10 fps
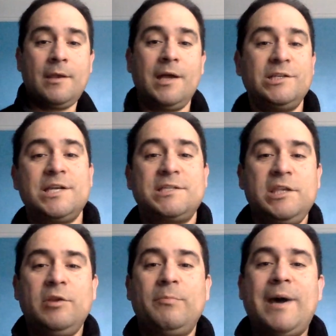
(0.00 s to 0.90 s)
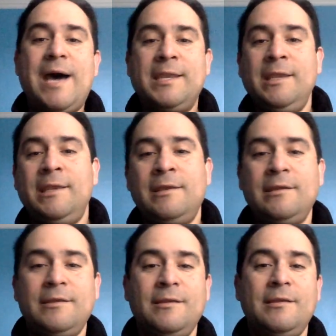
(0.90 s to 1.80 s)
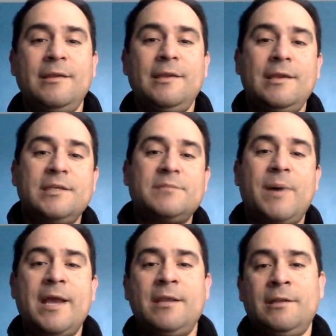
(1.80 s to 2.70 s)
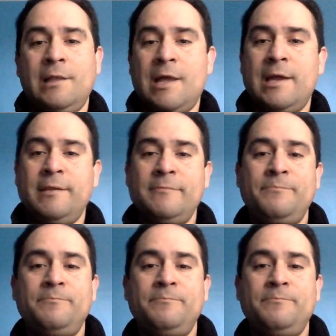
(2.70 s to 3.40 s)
adjusting your body, spine in a line,